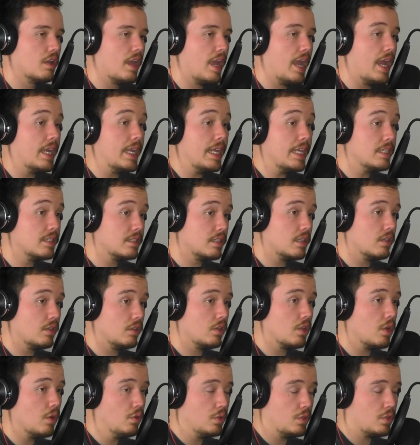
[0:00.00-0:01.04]
and he still
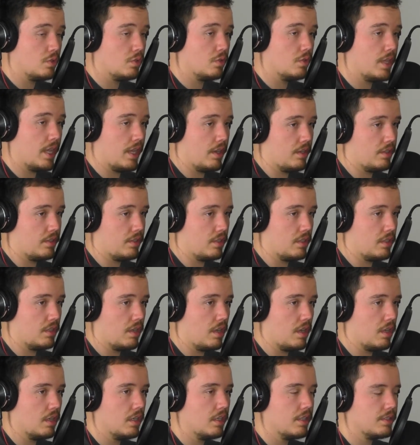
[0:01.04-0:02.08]
goes through character
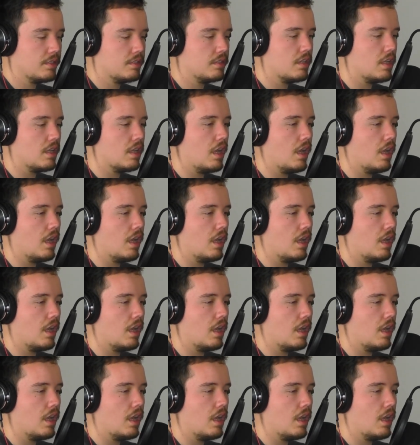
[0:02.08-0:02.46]
arcs.